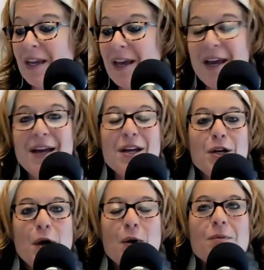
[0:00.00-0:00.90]
You know,
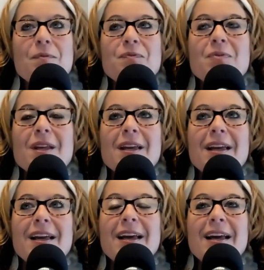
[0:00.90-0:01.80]

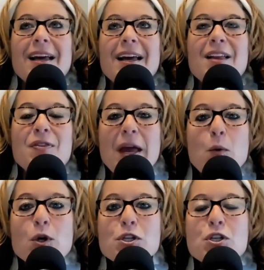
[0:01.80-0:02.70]
they were
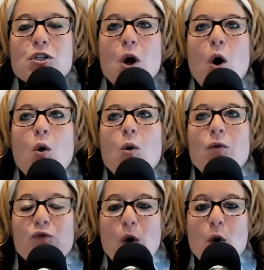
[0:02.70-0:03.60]
so
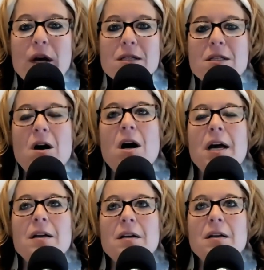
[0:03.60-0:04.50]
focused on
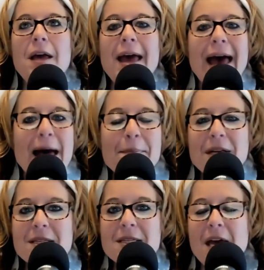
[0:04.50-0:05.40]
habits
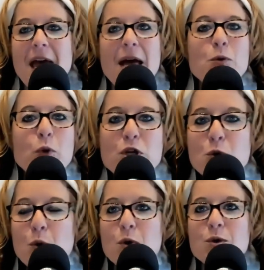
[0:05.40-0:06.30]
and
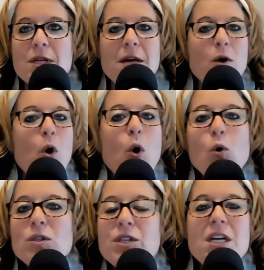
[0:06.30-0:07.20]
rituals and old
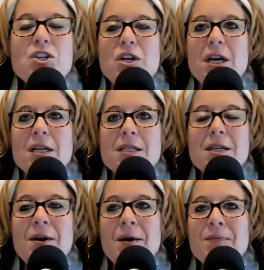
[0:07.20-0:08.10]
teachings
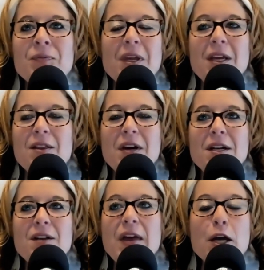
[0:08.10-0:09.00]
that they
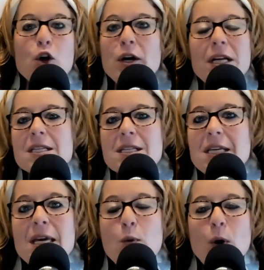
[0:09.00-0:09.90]
couldn't see what
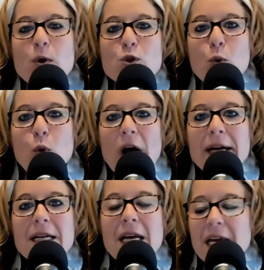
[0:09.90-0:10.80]
was right
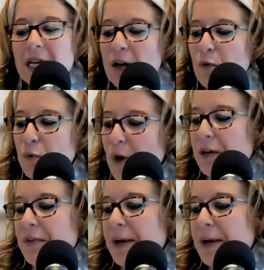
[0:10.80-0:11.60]
in front of them.